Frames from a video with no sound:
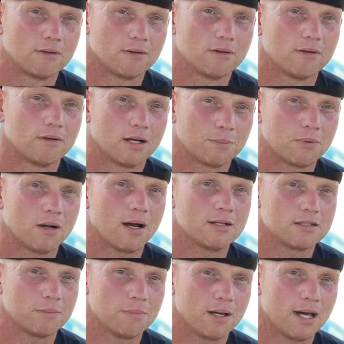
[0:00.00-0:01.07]
Yeah.
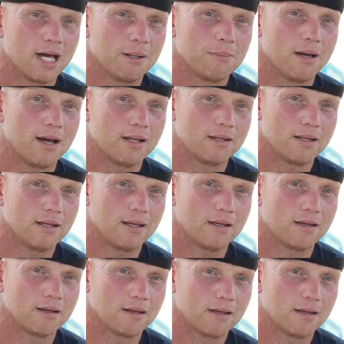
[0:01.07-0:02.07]
Pride's a bad thing,